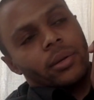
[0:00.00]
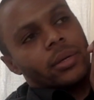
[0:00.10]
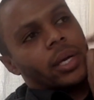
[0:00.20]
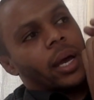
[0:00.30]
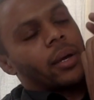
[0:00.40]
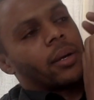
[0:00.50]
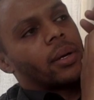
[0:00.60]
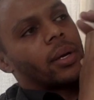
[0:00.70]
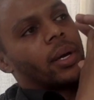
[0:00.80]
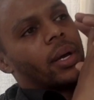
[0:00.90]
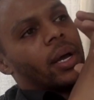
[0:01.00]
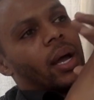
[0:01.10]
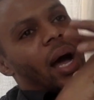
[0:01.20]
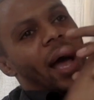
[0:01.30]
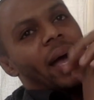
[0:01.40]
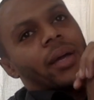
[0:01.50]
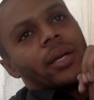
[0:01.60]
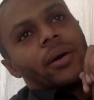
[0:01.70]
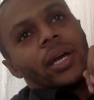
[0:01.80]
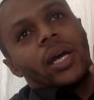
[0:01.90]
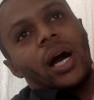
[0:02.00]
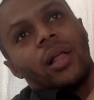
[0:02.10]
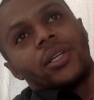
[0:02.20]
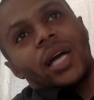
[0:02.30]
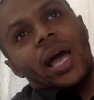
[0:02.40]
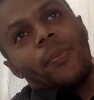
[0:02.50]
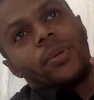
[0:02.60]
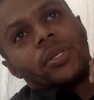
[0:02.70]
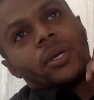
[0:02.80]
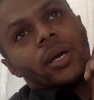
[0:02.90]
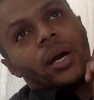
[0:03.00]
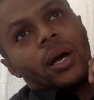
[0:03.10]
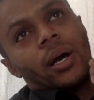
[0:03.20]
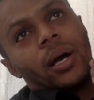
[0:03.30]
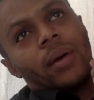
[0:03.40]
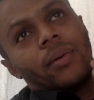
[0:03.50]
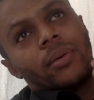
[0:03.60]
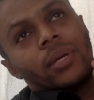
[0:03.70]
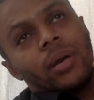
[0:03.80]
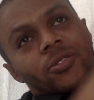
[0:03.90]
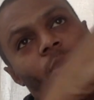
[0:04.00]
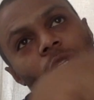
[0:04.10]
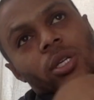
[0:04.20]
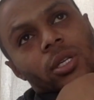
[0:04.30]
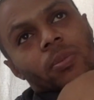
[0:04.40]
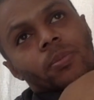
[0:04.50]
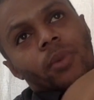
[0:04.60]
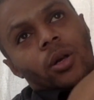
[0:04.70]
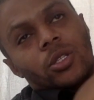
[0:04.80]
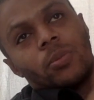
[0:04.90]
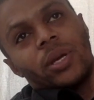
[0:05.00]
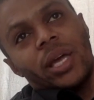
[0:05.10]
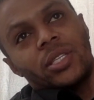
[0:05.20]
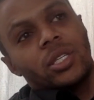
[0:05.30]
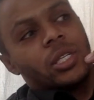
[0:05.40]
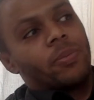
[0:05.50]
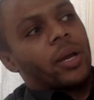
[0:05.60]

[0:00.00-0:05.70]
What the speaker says: Okay, In college, I happened to, I was fortunate to also be ACC